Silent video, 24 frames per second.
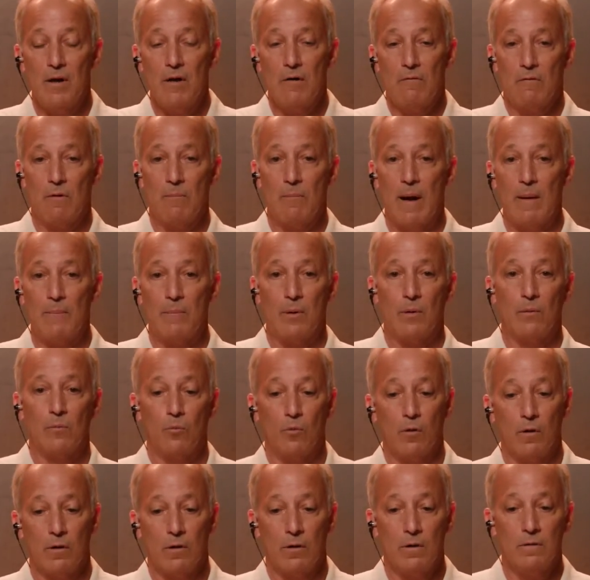Remember,
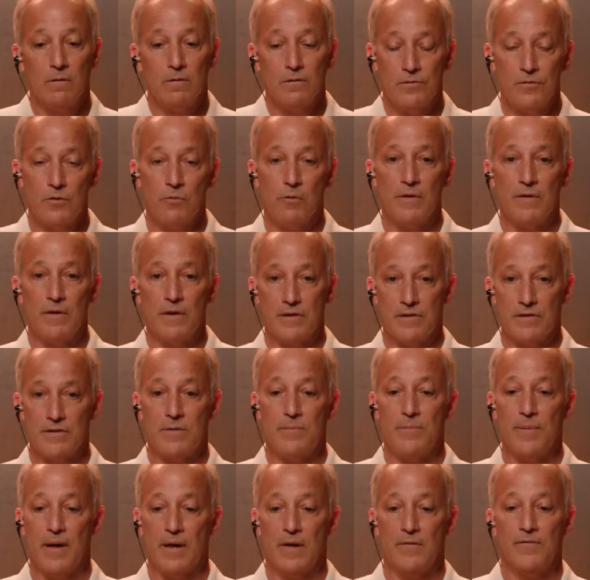we're doing this to
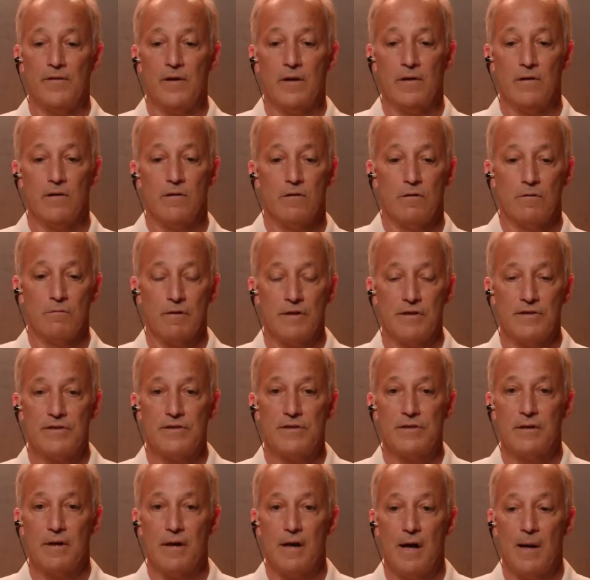benefit
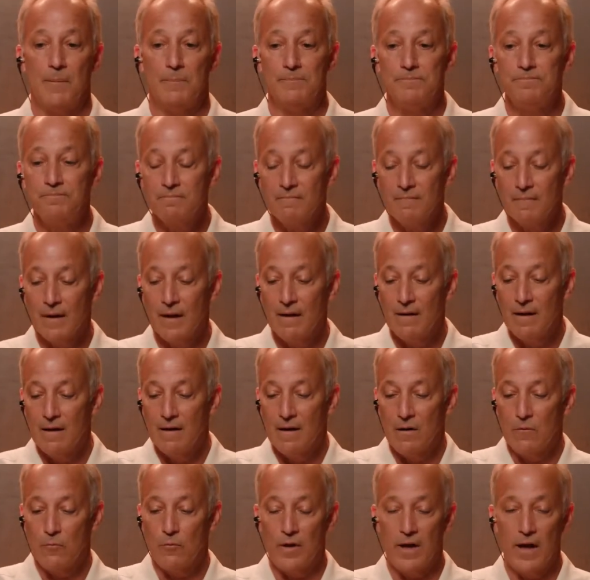Gilchrist.
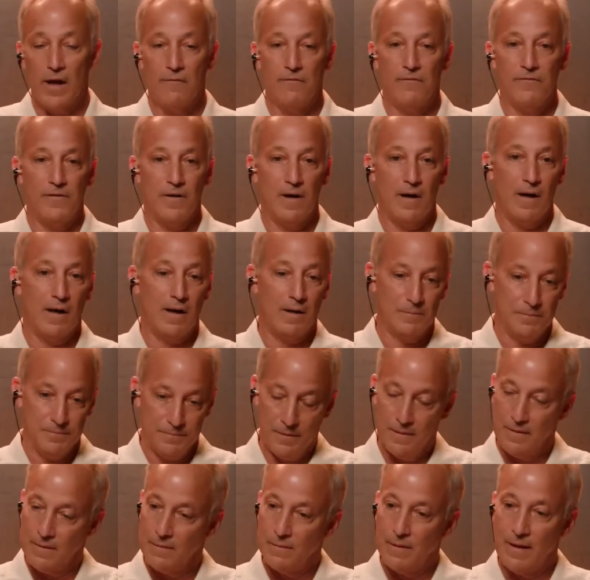We have
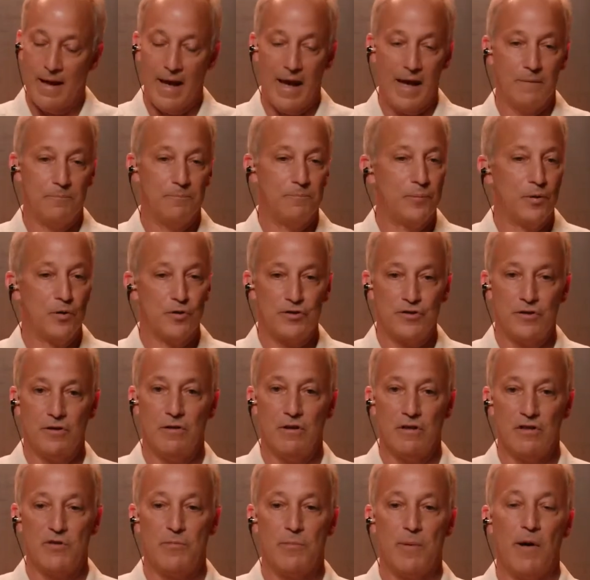had personal
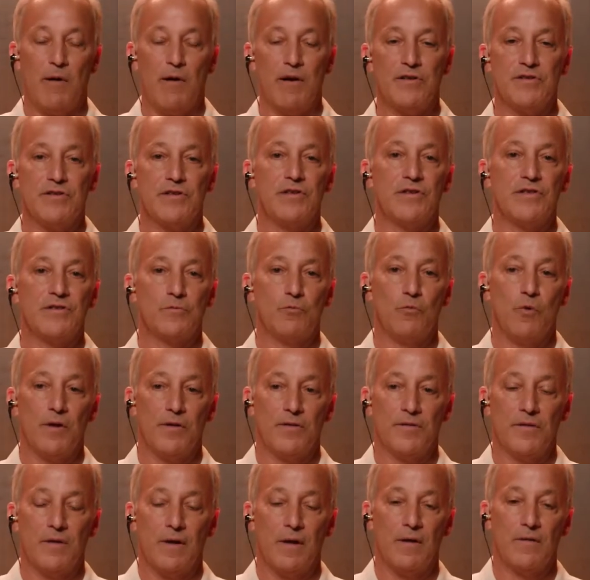experiences
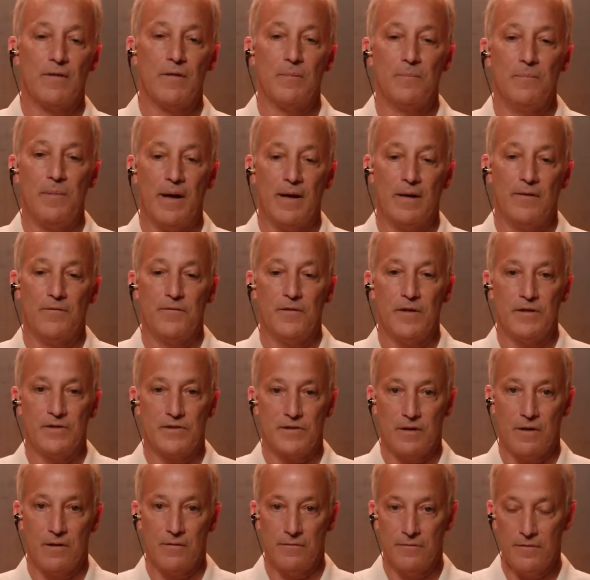with the benefits
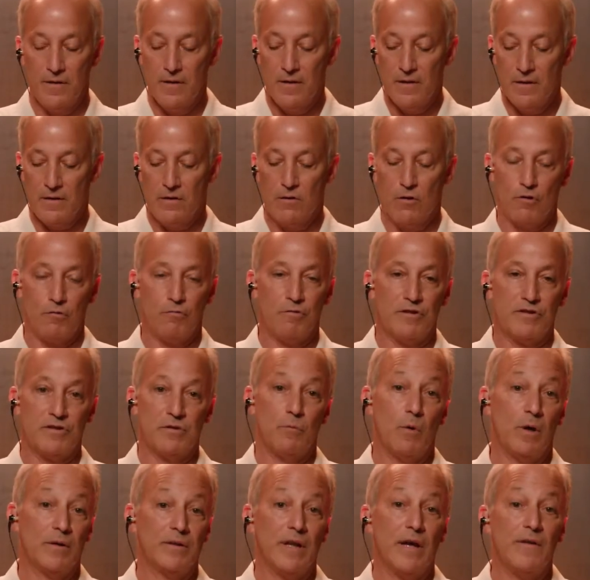of Gilchrist and
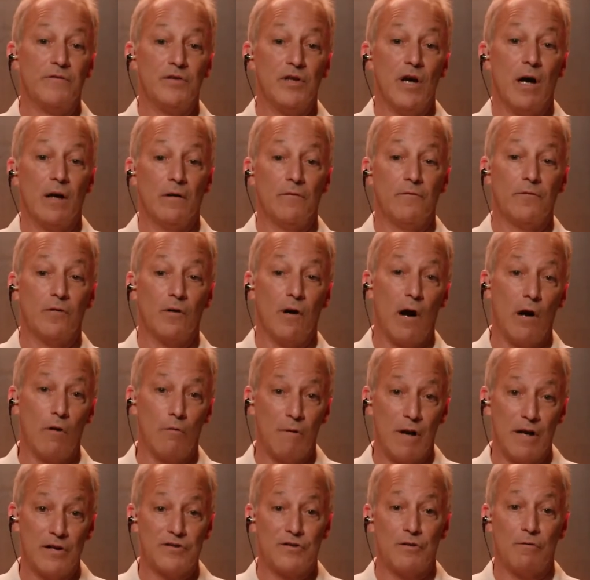what they've done for our
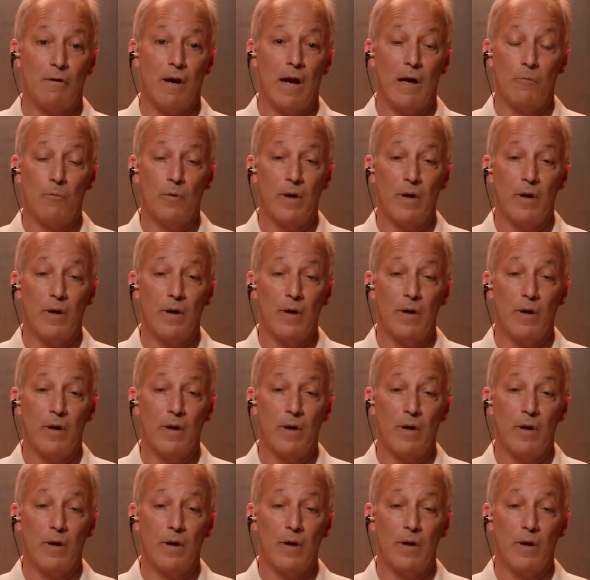restaurant.